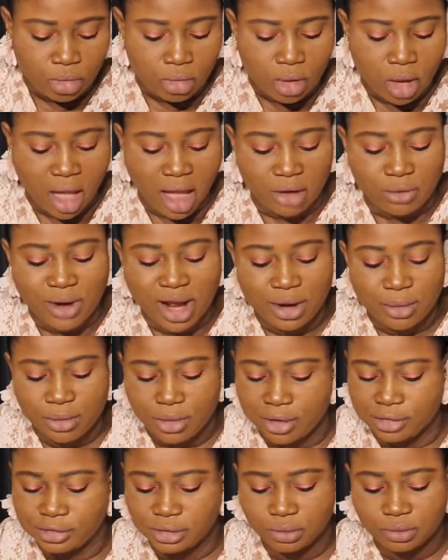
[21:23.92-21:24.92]
I cried
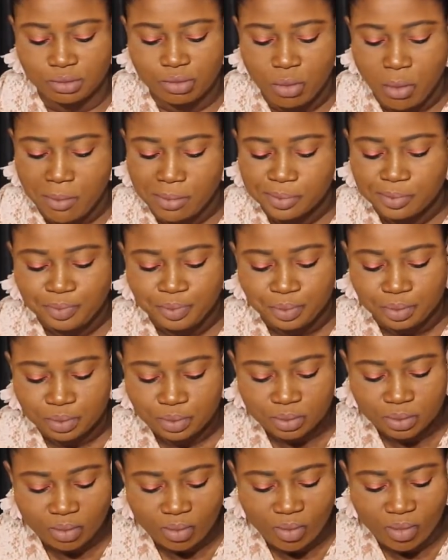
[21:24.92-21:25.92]
about.
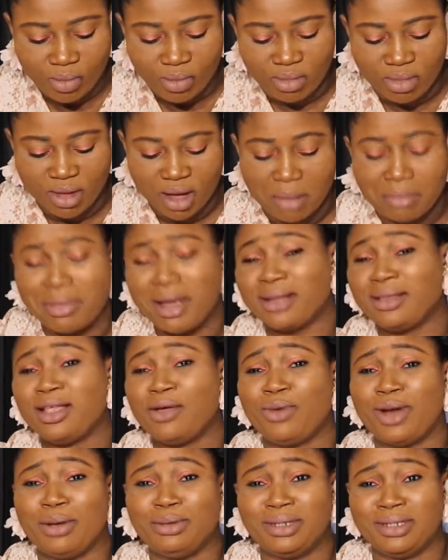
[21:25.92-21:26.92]
Back then
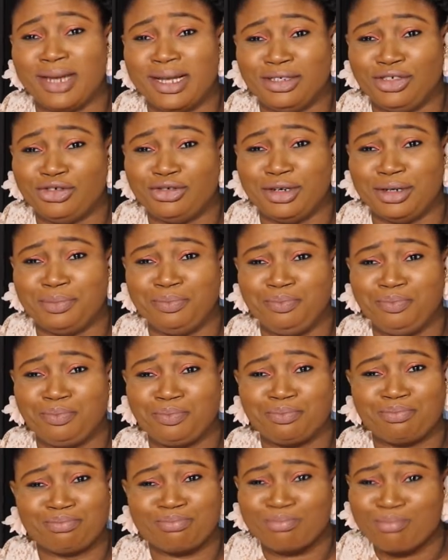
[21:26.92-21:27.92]
when I was in Nigeria,
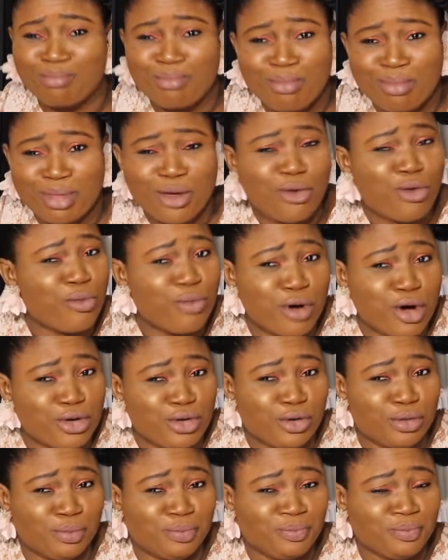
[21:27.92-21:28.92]
who born
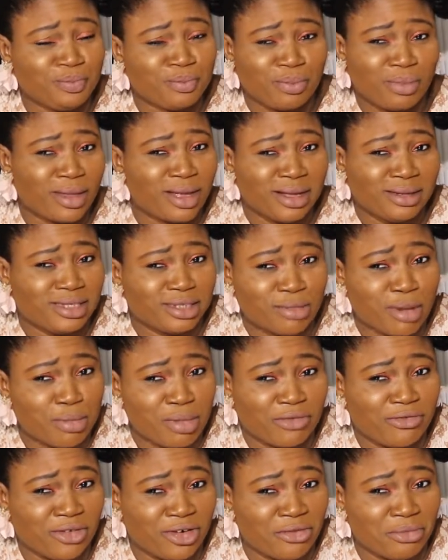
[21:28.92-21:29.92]
you? Someone
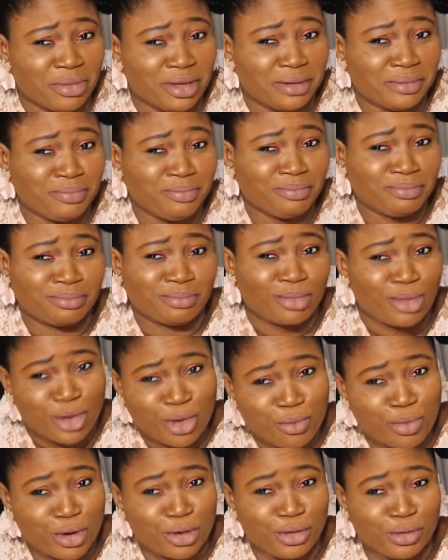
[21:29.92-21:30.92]
make fun of me.
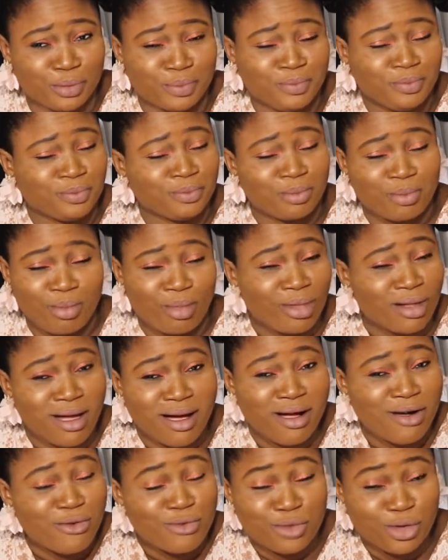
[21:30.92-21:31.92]
Who born you?
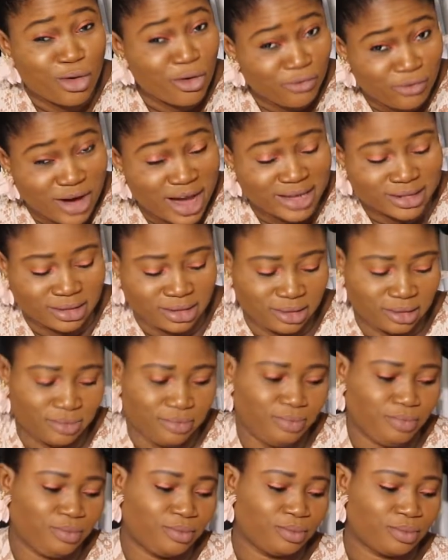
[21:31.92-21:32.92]
We go fight.
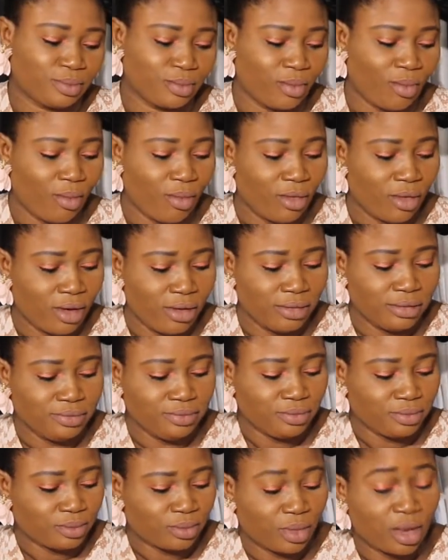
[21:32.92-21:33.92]

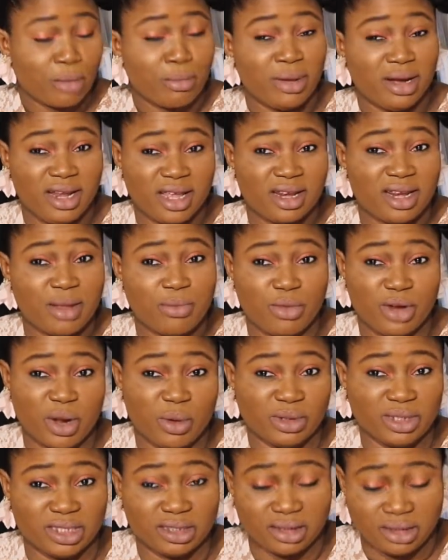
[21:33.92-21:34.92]
My nickname when I
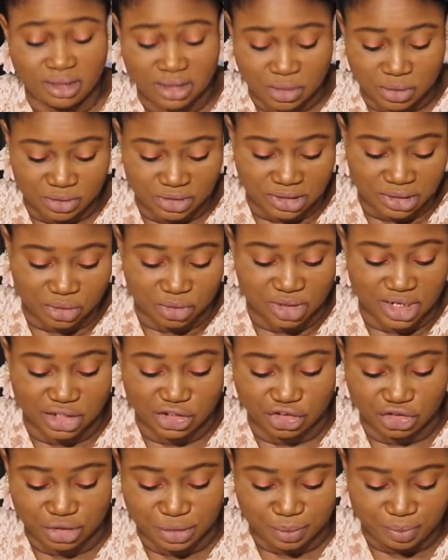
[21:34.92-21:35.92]
was in secondary school in
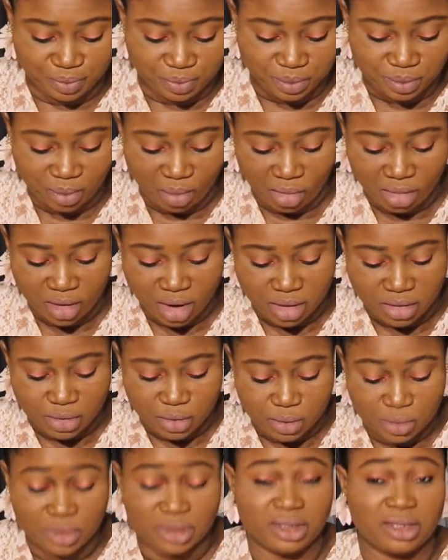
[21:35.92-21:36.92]
Nigeria
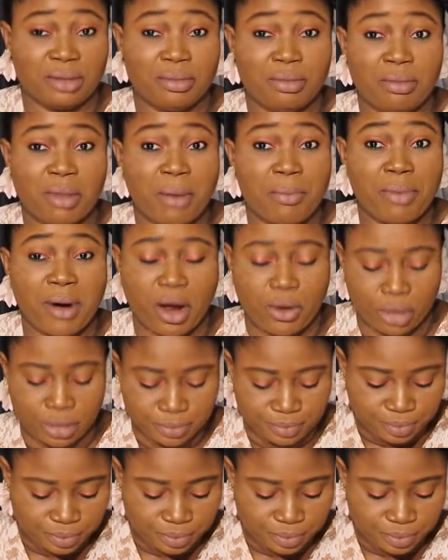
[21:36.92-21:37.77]
was Manpower.